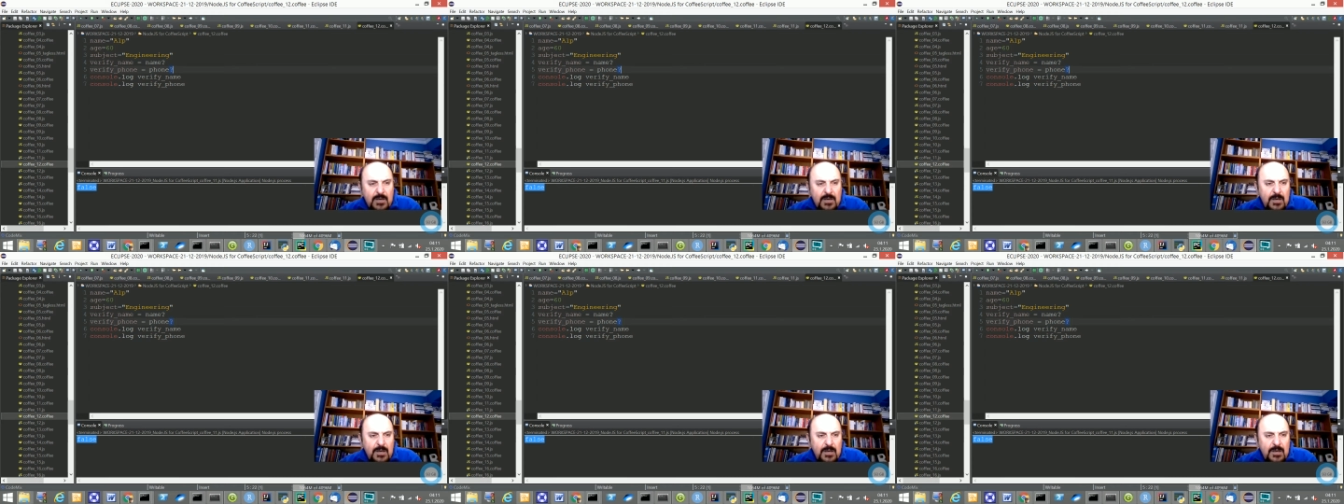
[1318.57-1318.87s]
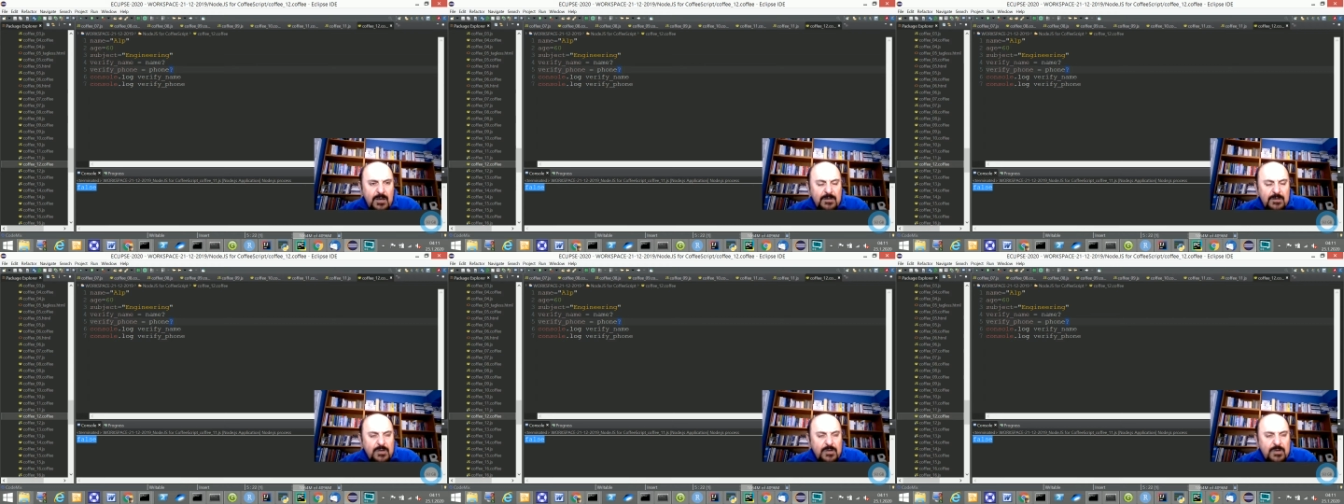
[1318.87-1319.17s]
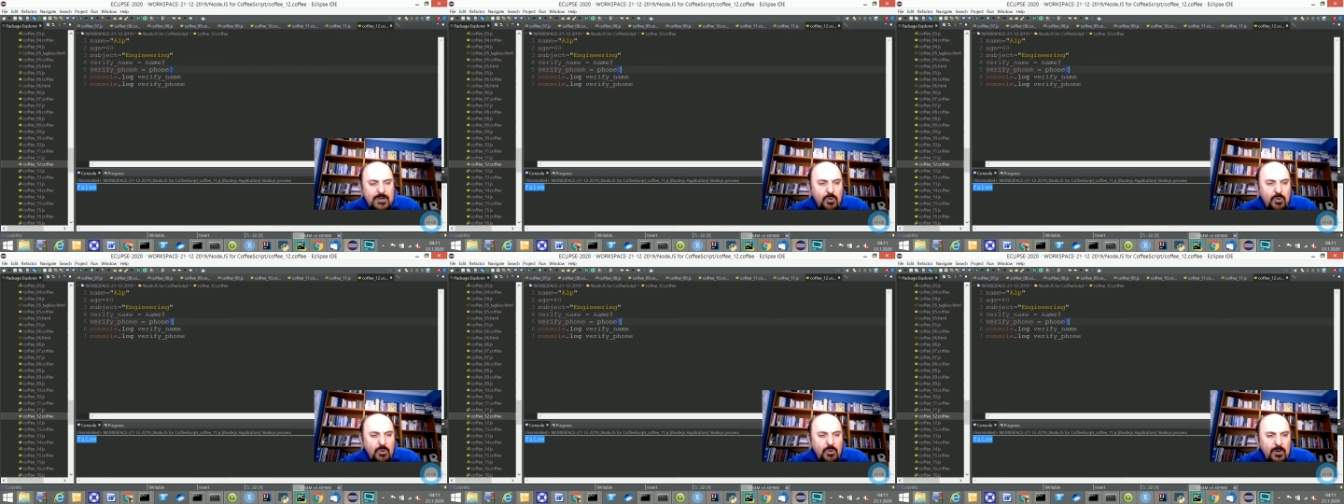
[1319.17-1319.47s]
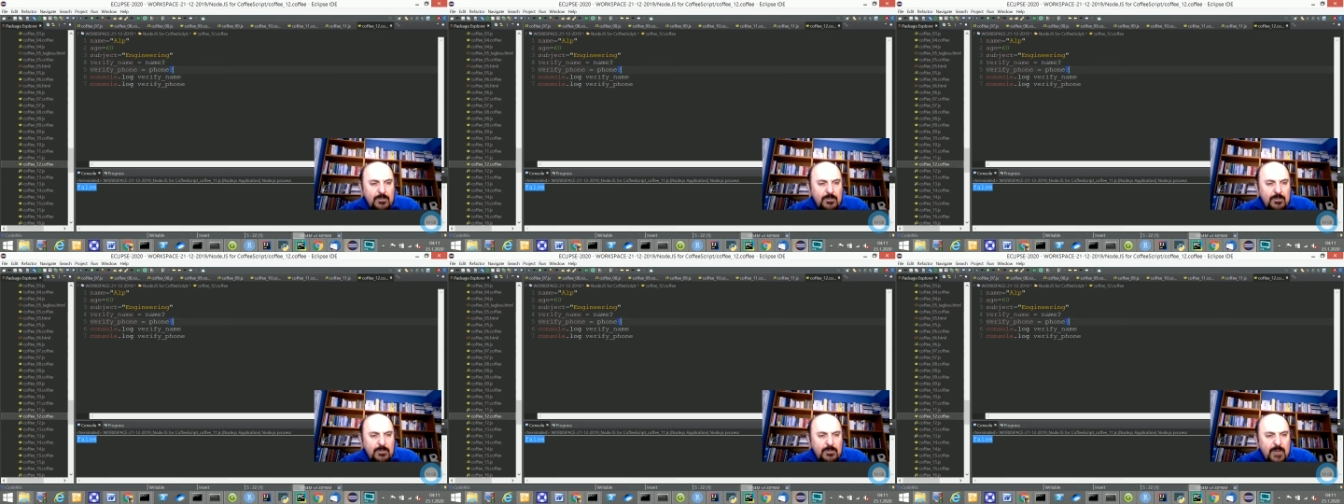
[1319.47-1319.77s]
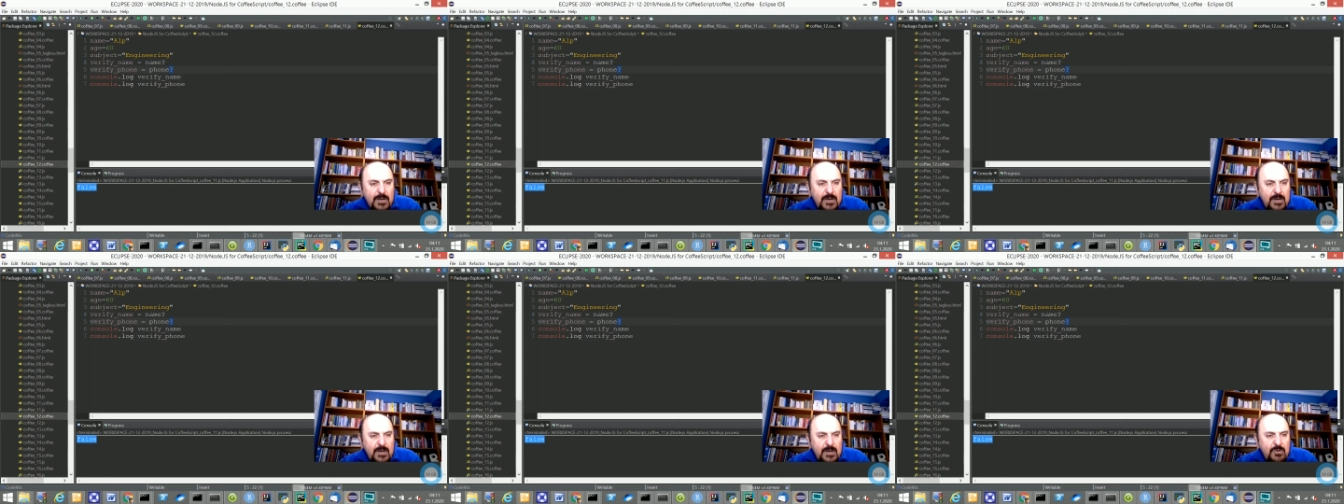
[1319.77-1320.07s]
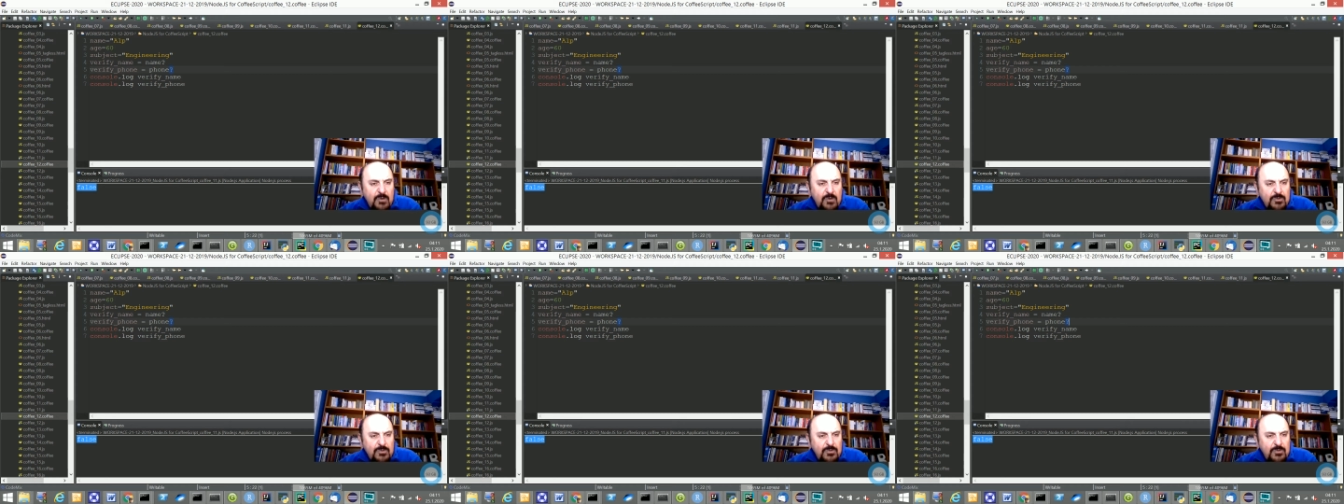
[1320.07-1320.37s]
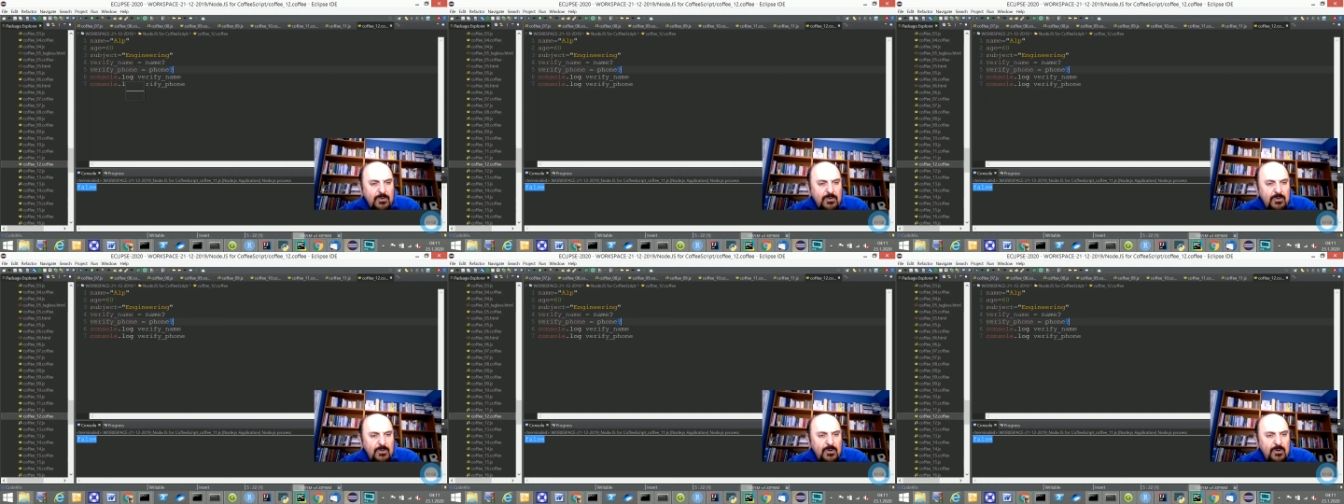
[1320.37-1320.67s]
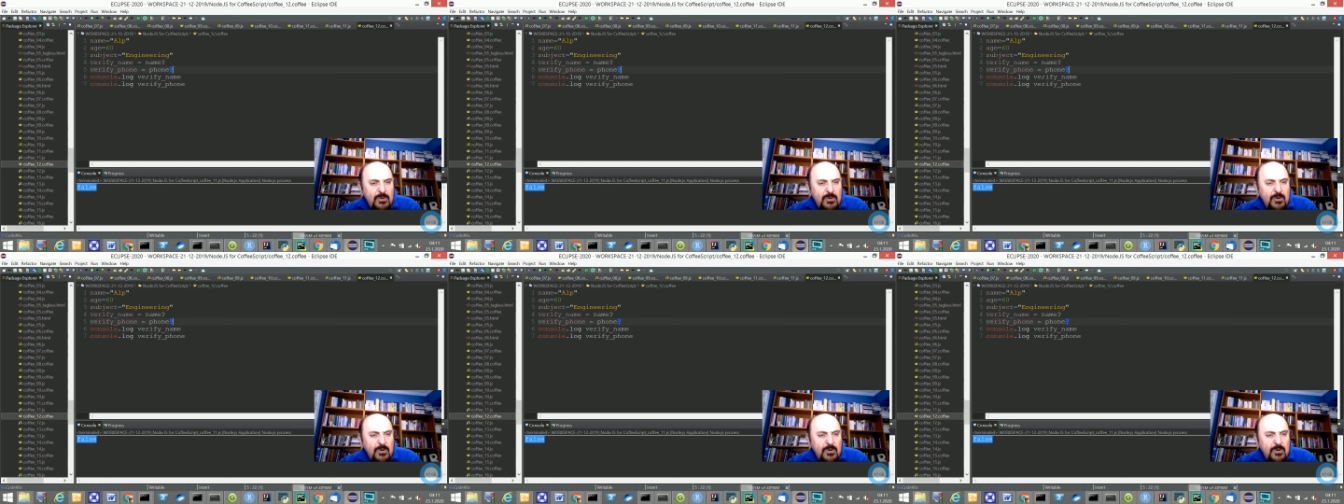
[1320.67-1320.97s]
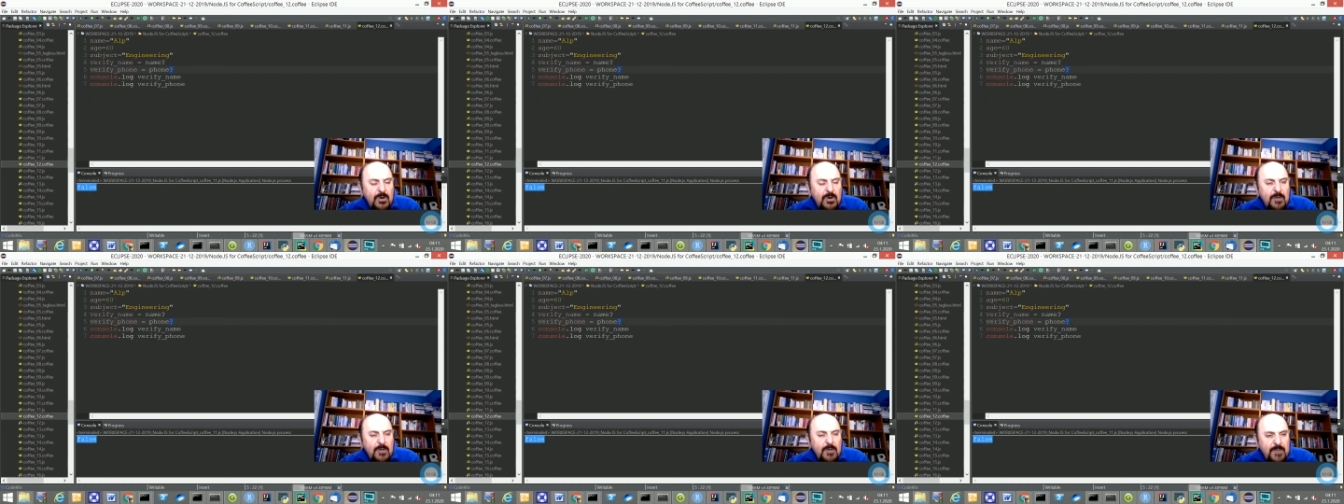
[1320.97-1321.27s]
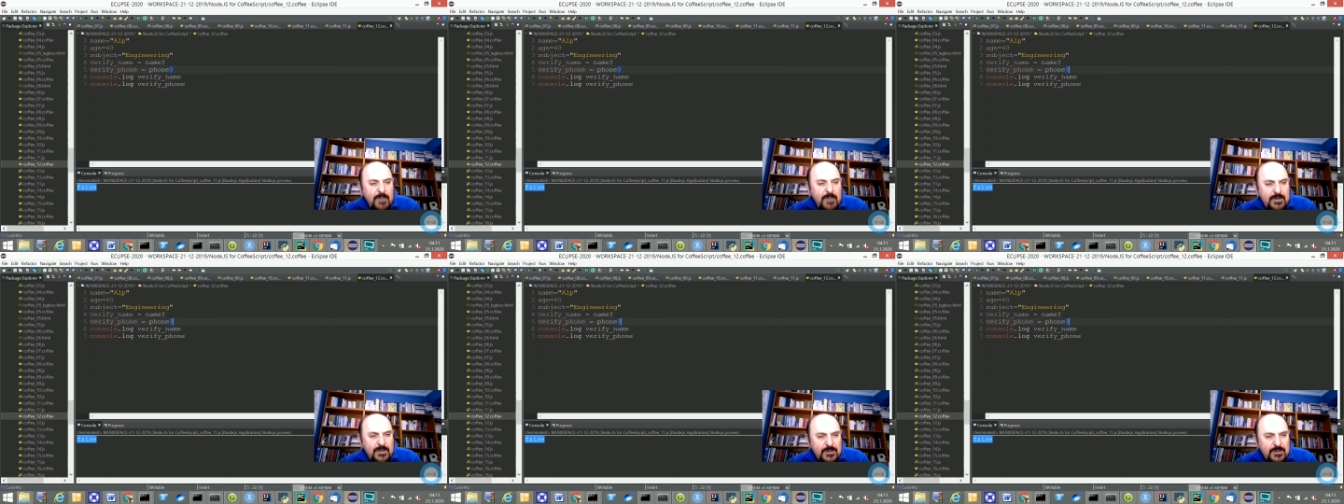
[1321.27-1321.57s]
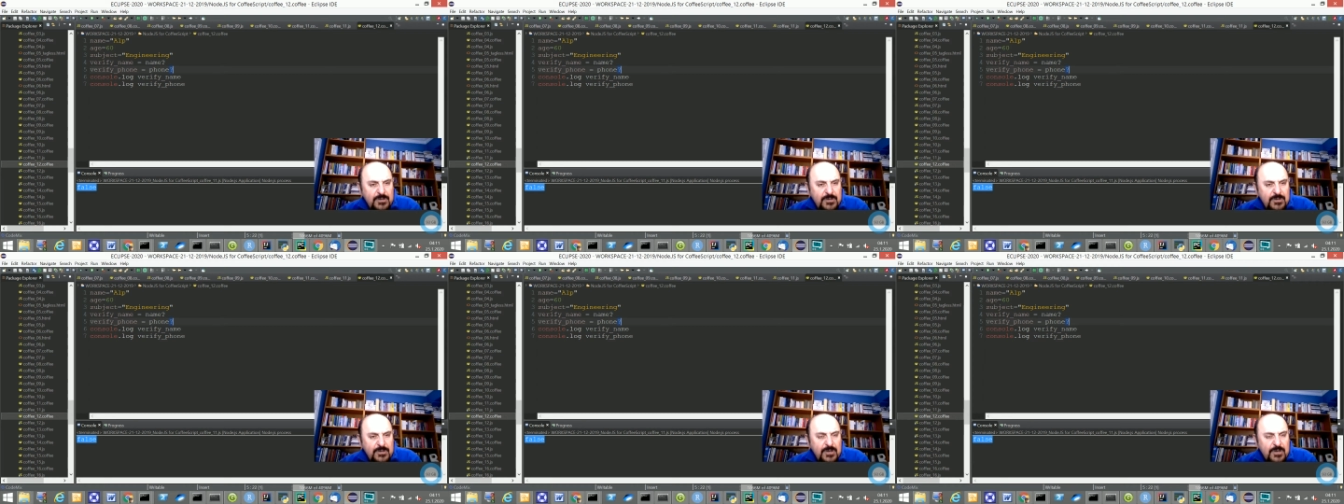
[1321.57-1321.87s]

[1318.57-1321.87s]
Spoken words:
recall my console log message